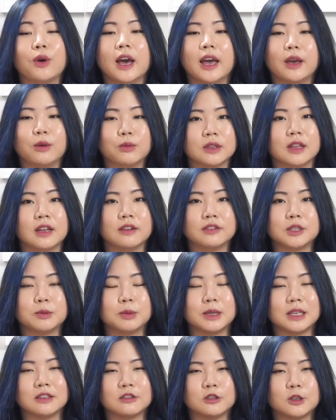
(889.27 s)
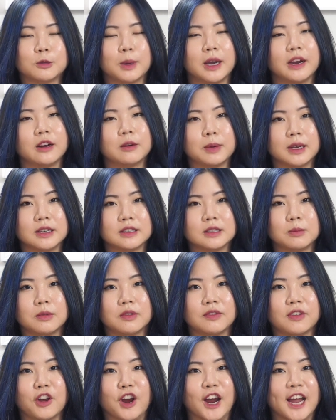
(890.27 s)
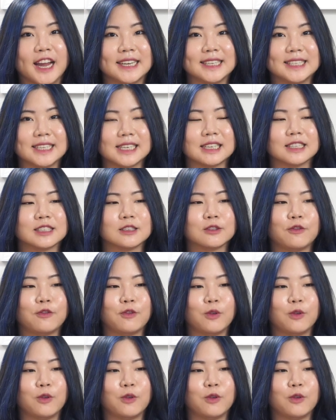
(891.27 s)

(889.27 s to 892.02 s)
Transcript: I would love to be inspired by some of your ideas